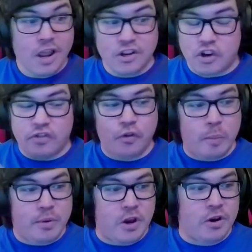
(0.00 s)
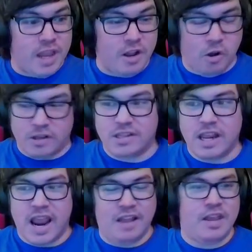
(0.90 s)
just for pure giggles
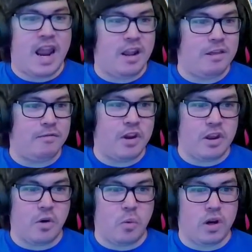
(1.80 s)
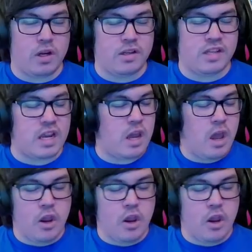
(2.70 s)
at the end of the video we're going to say